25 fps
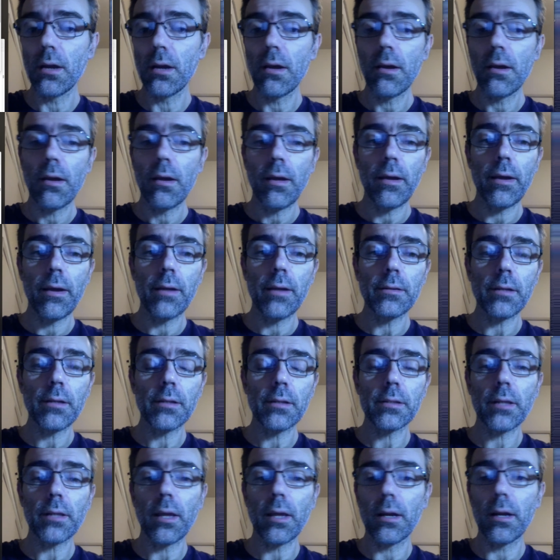and the
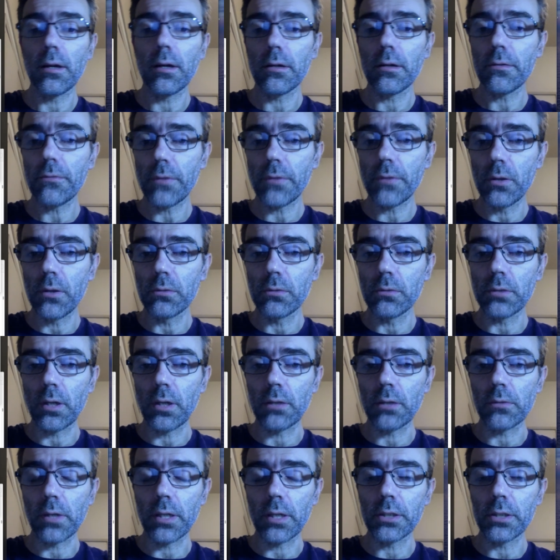scalar field
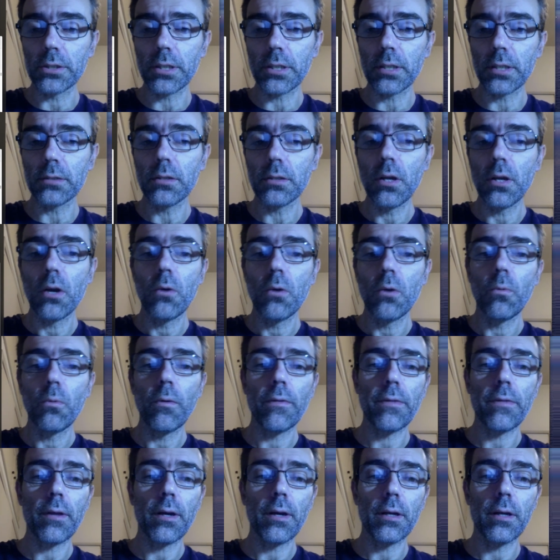Lagrangian with
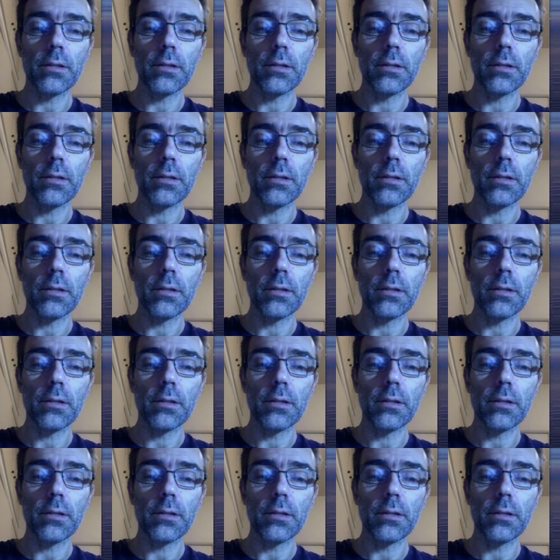a